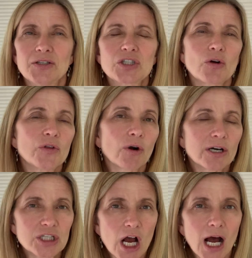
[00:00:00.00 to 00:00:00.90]
And so there
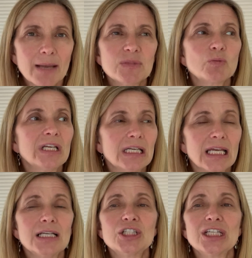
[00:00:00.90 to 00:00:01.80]
are times we
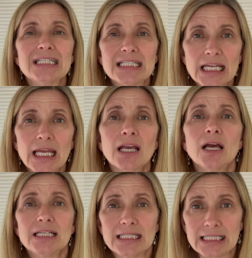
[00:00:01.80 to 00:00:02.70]
need to dig
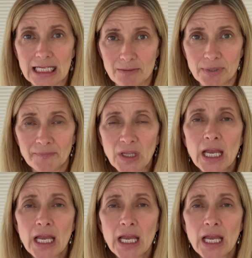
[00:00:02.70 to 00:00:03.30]
deep.